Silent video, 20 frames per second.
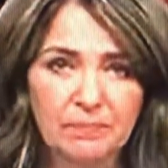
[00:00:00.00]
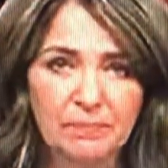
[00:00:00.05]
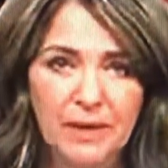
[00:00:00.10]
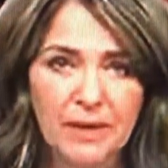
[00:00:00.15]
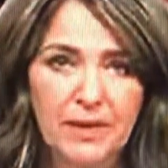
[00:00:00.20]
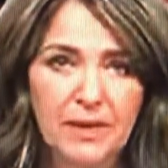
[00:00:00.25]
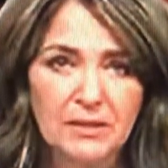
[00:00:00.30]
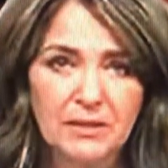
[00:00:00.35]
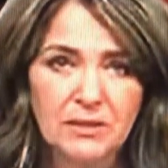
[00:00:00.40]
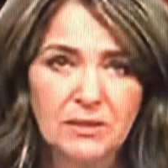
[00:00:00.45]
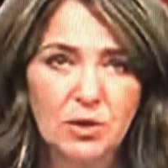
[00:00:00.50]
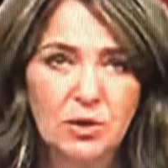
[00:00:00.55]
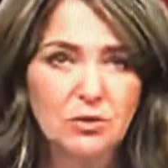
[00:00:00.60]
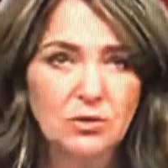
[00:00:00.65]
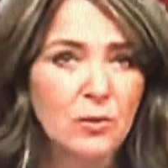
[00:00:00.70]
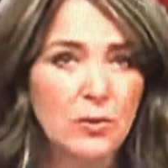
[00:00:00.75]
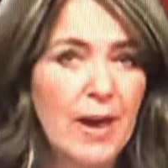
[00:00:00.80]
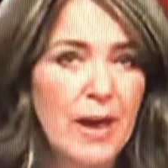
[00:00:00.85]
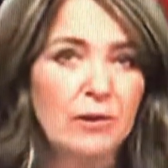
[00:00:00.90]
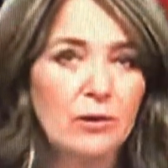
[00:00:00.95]
It's
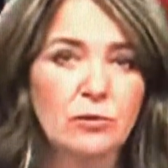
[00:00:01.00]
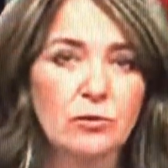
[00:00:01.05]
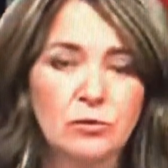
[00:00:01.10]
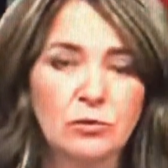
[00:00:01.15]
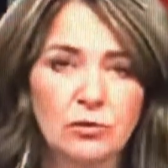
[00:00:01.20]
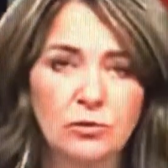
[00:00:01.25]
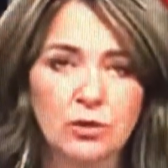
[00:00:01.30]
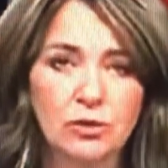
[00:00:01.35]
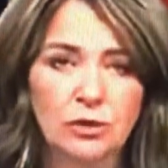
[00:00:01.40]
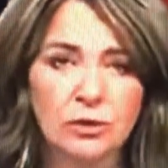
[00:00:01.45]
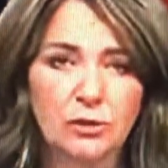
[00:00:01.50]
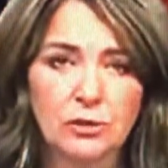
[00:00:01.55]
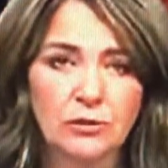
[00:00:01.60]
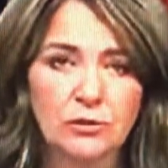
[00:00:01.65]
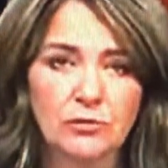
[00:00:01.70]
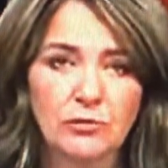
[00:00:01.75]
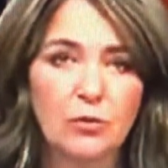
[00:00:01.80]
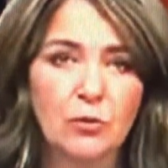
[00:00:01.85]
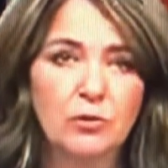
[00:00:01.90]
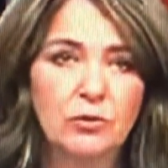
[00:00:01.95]
also agriculture,
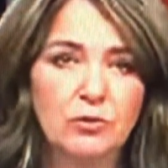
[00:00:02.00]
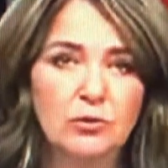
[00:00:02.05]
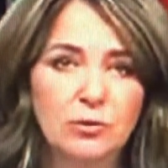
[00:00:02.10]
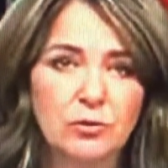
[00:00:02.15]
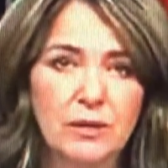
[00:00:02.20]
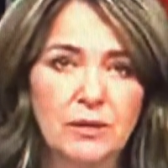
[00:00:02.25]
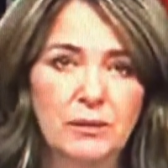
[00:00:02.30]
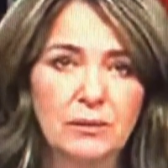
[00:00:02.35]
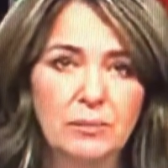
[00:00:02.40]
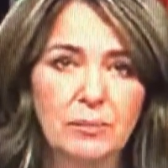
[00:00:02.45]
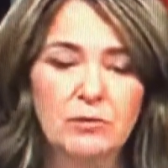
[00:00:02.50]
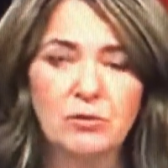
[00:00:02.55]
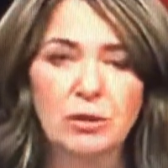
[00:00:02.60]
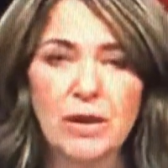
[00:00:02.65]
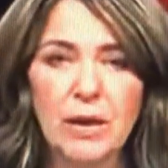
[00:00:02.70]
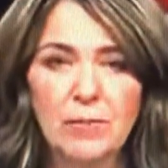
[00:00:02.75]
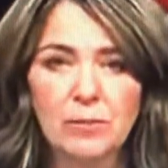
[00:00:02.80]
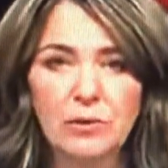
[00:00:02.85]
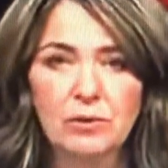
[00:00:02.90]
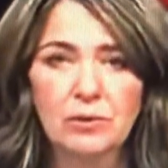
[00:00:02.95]
forestry,
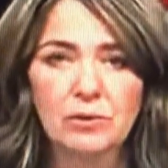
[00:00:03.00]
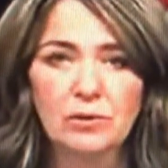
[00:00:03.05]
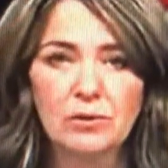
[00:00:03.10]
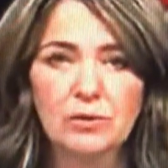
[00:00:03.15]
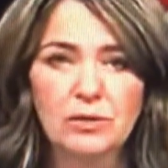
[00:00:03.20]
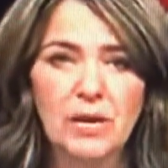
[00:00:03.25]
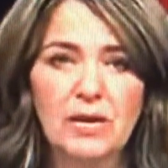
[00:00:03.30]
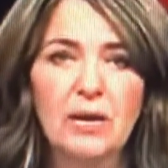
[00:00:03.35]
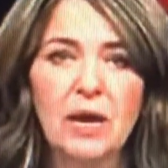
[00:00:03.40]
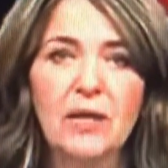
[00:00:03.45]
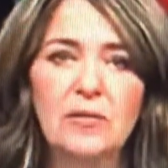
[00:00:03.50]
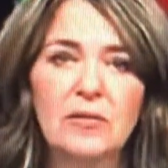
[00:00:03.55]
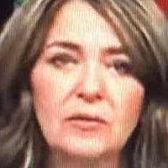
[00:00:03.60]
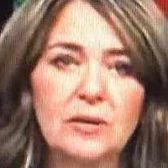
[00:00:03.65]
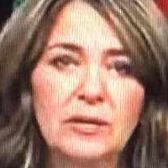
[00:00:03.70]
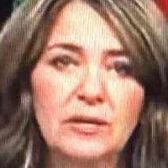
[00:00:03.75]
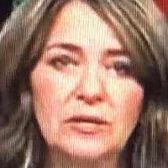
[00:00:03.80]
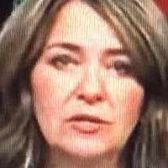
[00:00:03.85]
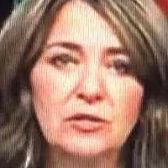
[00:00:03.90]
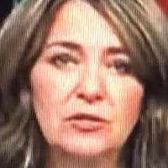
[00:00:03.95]
petrochemicals, and other
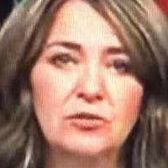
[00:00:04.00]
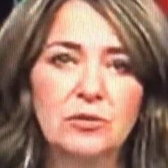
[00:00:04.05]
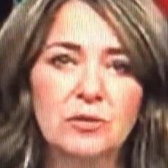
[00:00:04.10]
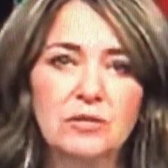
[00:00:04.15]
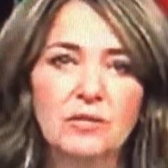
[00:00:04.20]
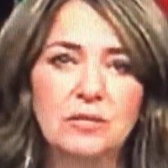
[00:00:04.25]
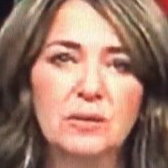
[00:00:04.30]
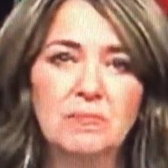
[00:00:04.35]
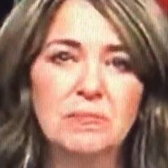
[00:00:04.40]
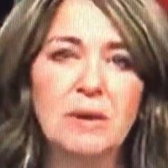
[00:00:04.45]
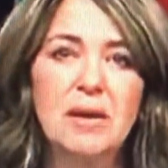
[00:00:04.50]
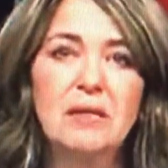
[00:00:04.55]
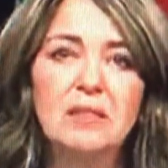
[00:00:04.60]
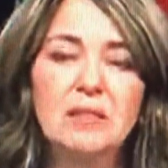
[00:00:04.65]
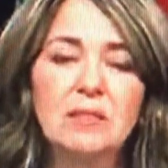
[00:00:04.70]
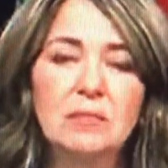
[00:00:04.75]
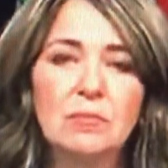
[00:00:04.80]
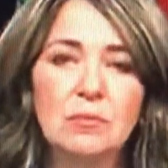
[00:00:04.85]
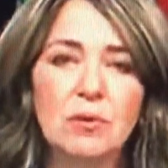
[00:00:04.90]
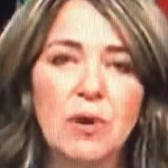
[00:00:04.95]
industries that
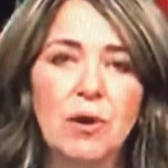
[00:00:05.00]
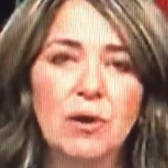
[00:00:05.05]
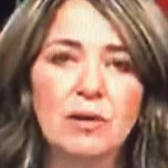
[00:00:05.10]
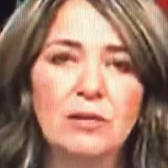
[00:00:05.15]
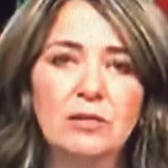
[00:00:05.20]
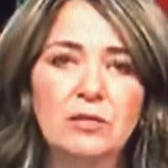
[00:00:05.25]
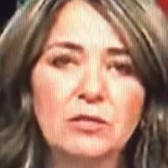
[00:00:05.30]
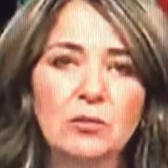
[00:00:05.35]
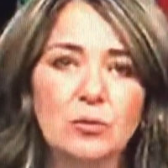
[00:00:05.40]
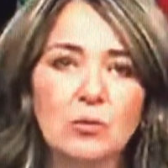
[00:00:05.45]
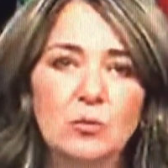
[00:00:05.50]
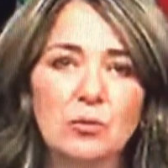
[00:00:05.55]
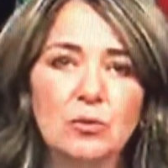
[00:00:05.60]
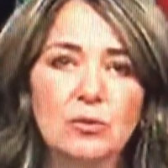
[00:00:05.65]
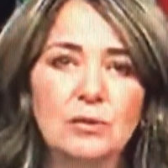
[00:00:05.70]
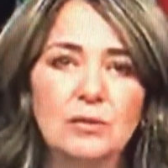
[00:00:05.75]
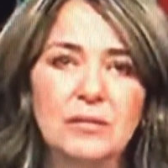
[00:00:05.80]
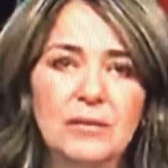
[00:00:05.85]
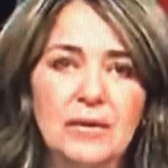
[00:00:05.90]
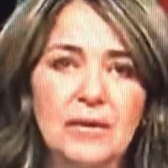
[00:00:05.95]
make the products the
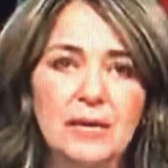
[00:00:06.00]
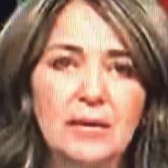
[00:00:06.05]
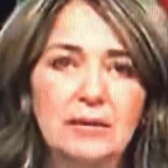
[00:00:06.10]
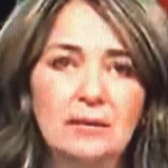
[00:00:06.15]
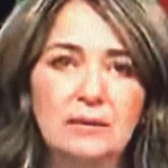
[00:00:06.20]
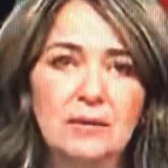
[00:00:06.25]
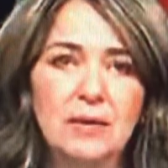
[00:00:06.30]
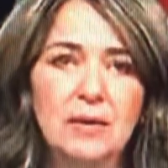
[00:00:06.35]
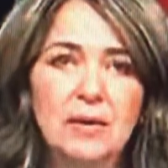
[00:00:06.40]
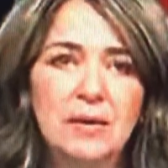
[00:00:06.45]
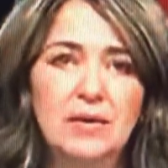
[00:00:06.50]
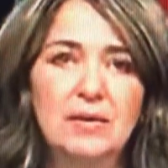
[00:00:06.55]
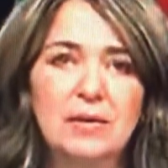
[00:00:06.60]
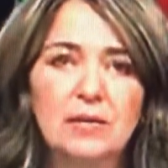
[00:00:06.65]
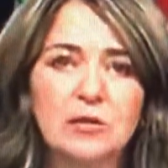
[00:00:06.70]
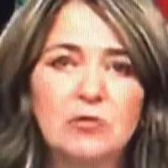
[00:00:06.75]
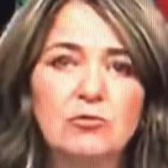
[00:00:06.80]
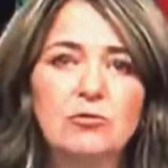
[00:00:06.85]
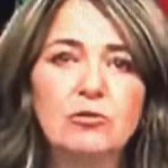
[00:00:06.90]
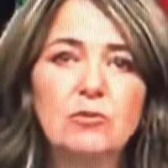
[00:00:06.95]
world needs, that
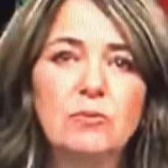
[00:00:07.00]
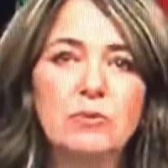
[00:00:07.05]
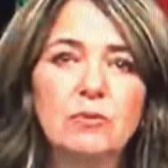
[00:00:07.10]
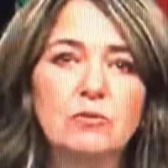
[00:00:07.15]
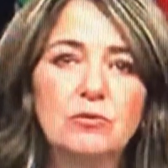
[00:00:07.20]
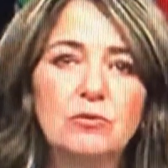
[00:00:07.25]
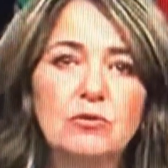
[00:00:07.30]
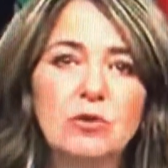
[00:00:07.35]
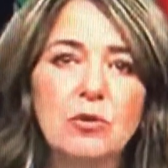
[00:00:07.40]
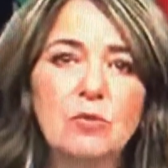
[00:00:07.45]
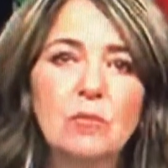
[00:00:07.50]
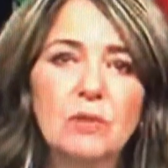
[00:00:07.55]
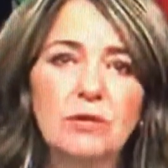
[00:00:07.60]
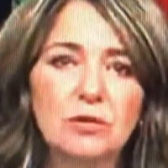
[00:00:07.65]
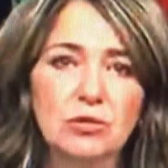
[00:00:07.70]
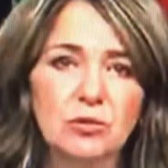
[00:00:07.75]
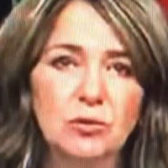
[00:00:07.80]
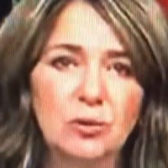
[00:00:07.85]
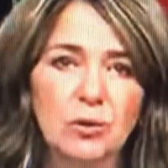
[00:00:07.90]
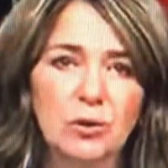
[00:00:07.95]
contribute so
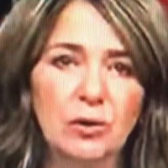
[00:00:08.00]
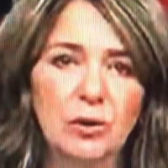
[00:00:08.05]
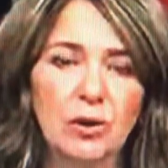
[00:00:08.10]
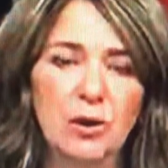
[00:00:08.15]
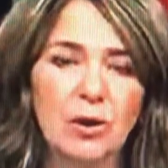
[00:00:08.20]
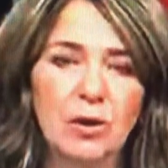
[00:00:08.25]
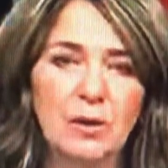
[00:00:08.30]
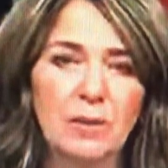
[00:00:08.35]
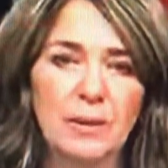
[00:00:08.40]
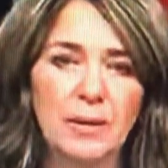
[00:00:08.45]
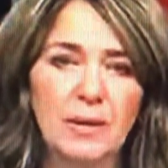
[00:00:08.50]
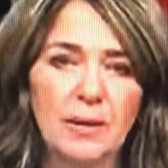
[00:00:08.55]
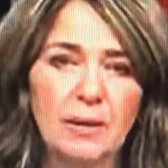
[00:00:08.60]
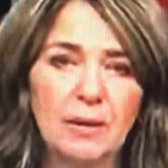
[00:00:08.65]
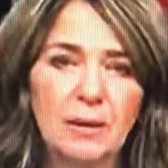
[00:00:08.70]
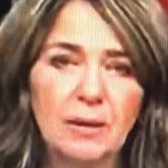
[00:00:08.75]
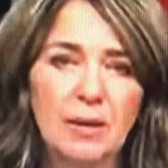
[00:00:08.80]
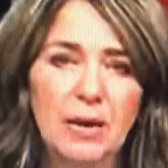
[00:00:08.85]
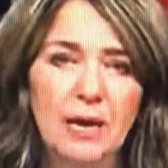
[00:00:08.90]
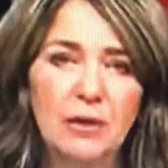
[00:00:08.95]
much to our economy
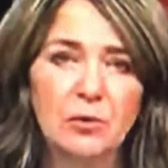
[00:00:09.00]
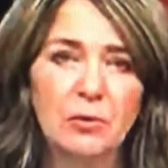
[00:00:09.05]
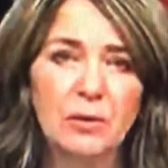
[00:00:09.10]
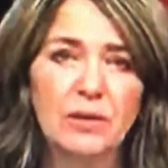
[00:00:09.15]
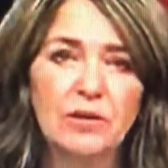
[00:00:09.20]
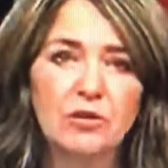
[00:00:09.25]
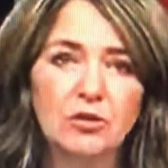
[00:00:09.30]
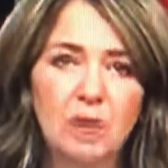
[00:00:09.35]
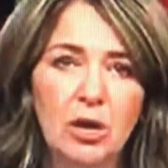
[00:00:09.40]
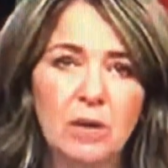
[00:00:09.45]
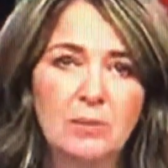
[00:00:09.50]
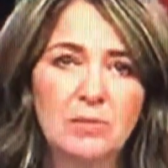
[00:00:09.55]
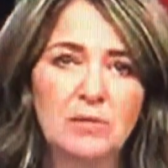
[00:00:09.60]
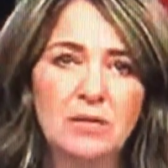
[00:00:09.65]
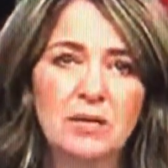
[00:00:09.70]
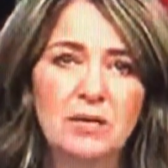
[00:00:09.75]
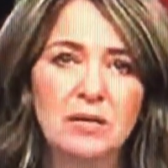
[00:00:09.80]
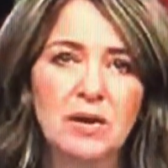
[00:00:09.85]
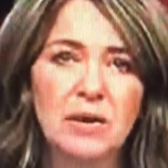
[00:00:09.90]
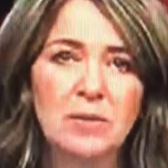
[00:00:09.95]
and create jobs
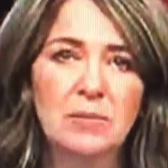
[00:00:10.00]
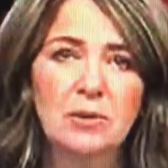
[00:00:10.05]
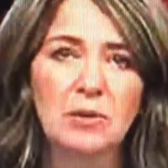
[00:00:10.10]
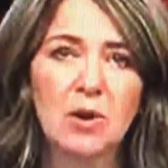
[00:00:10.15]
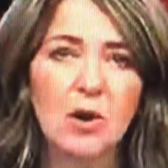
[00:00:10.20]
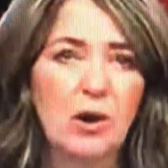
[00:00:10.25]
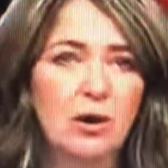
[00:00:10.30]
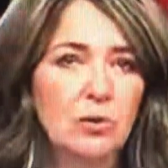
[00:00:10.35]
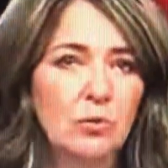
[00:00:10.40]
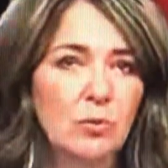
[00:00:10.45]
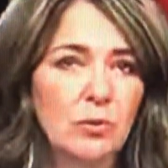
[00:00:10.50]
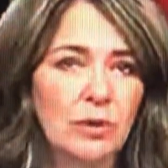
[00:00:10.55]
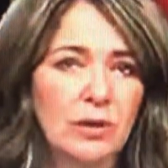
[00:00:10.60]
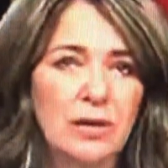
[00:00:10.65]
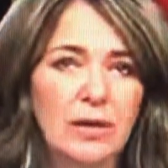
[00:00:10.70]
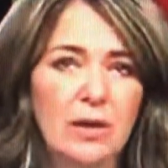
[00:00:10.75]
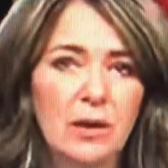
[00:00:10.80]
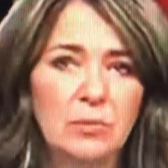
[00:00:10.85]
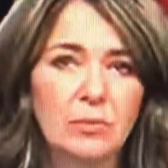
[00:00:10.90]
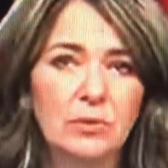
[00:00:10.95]
that enable
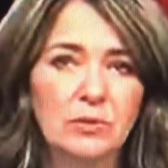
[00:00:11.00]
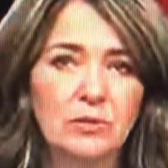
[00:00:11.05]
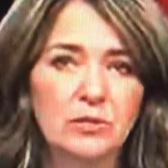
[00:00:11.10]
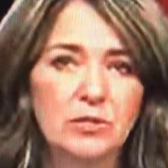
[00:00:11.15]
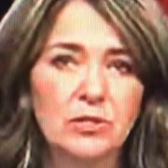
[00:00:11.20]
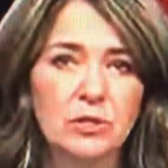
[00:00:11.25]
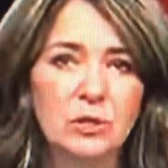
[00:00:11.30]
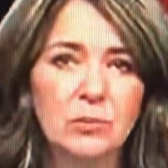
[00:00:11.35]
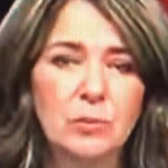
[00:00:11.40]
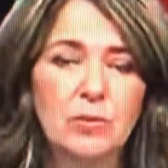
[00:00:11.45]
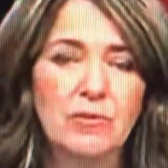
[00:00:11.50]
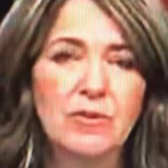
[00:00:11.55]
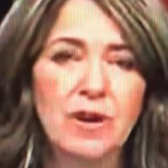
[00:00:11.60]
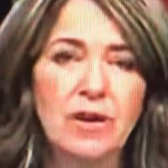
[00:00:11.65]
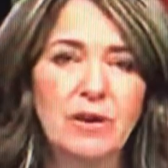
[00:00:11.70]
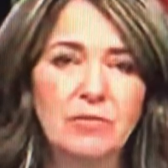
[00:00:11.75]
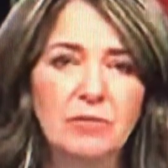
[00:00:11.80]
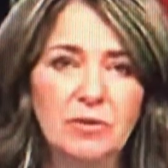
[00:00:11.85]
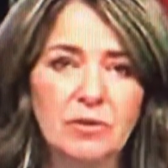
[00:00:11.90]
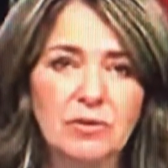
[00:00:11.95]
hardworking Albertans to
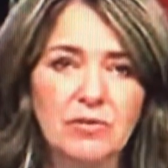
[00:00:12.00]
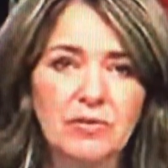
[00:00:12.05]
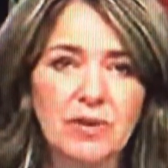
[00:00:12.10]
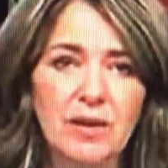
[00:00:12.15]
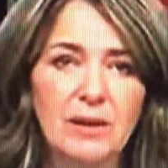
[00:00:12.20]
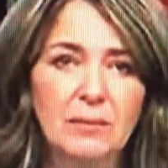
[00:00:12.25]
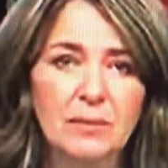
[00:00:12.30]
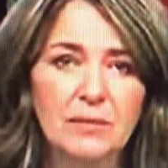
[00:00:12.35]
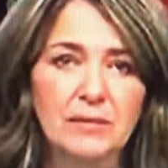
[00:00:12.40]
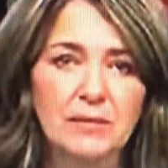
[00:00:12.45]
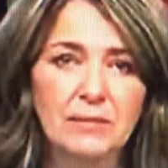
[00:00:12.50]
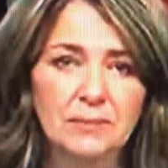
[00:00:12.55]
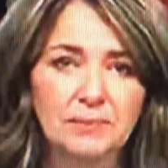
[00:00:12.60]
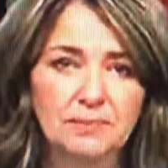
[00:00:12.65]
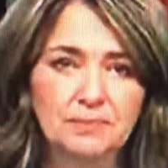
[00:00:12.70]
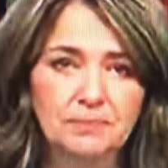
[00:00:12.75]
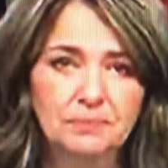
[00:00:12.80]
provide for their families.